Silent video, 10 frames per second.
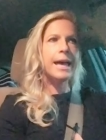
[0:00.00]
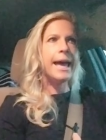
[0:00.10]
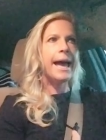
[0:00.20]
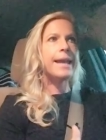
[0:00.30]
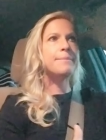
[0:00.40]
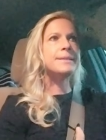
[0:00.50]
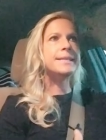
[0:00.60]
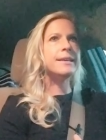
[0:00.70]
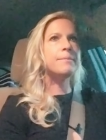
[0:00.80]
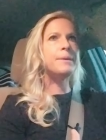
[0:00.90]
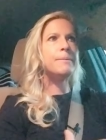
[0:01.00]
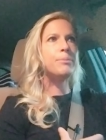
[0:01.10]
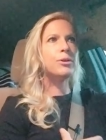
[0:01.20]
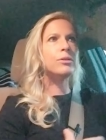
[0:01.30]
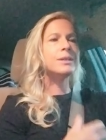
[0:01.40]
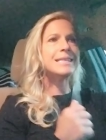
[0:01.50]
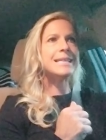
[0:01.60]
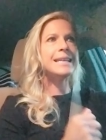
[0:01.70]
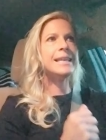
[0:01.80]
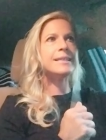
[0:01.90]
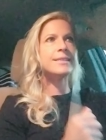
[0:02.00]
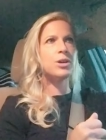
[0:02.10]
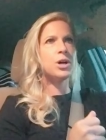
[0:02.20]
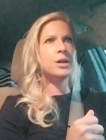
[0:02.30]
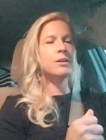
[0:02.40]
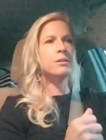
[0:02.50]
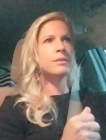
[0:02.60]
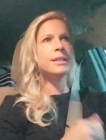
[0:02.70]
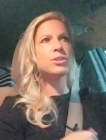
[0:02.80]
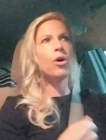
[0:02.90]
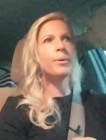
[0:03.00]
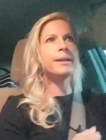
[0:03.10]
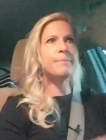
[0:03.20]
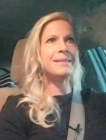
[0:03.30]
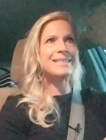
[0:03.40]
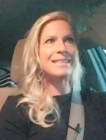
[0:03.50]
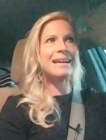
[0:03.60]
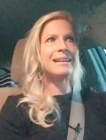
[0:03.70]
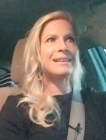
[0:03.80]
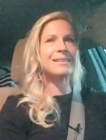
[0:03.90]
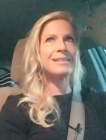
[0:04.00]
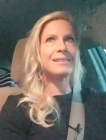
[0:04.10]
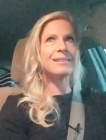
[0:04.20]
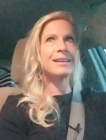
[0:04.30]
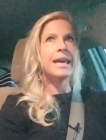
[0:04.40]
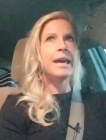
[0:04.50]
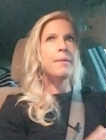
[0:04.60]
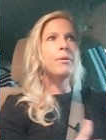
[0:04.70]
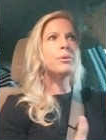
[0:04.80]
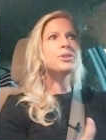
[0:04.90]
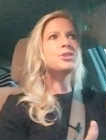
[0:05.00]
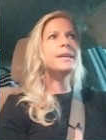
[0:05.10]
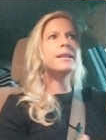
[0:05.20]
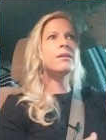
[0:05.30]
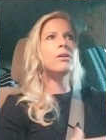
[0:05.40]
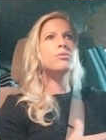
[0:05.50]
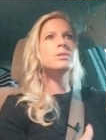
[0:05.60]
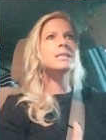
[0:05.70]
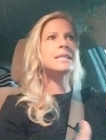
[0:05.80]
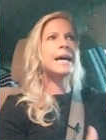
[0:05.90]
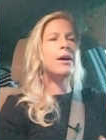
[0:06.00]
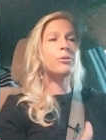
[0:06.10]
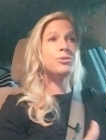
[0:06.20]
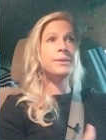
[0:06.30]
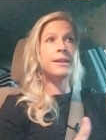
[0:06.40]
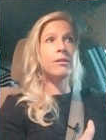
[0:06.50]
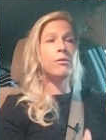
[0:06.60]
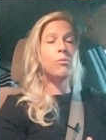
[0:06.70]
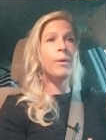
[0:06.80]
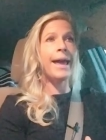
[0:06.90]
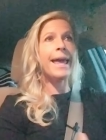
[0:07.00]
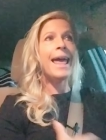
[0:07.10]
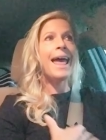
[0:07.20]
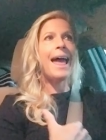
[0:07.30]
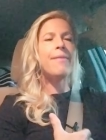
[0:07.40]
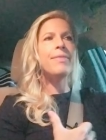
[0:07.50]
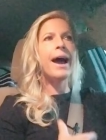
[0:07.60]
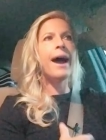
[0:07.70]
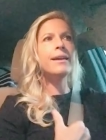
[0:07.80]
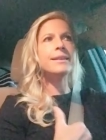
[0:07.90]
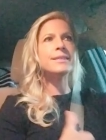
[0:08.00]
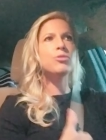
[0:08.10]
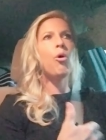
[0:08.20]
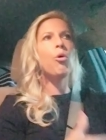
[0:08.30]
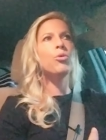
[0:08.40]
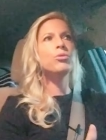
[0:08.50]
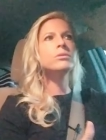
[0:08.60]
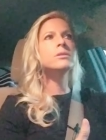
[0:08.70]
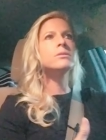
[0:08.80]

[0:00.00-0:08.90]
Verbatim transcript: and I'm seeing people singing a song that's already been sung but we're doing it in our own style, we're doing it in our own way. And that is an old